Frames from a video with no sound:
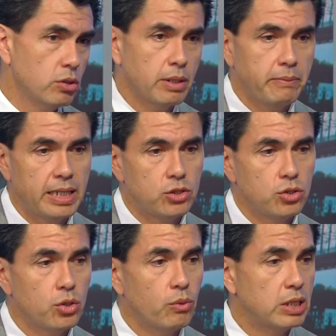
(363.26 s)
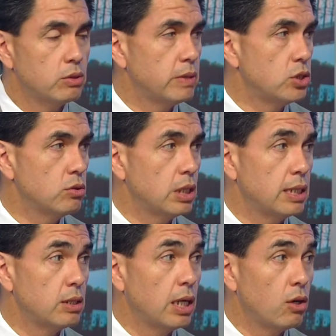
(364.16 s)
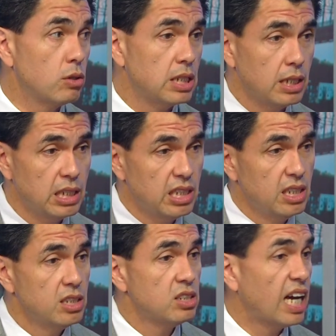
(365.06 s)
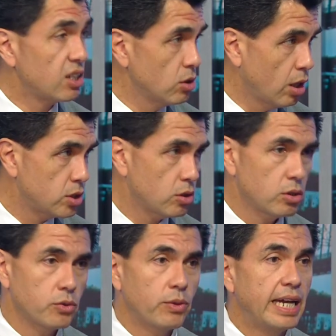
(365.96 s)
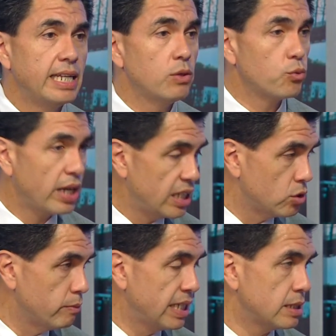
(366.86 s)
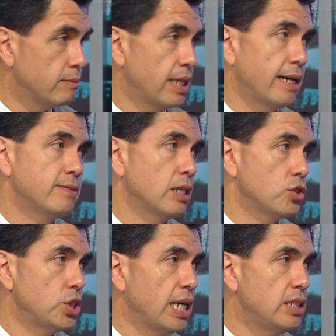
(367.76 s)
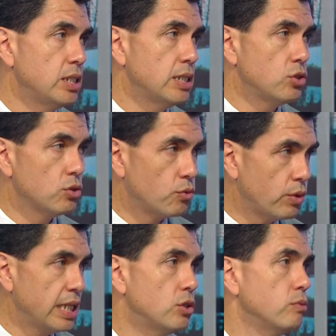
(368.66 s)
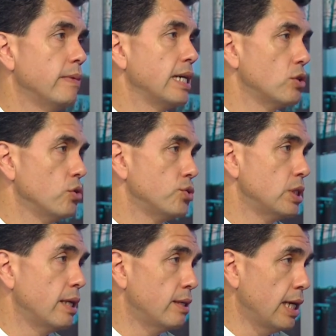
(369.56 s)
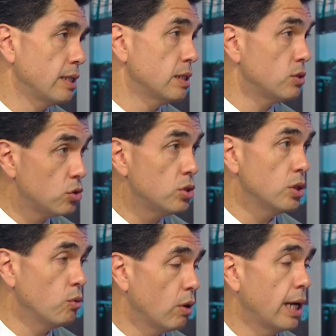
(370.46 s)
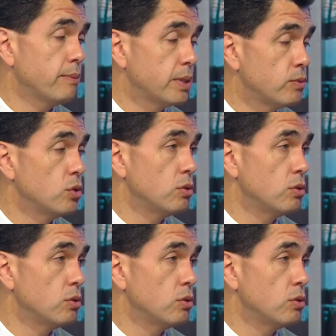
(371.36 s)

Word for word: on a patient, you want to make sure that they're not only psychologically ready, ready to make some lifestyle changes, you know, ready to make those th things, and surgery will help them to do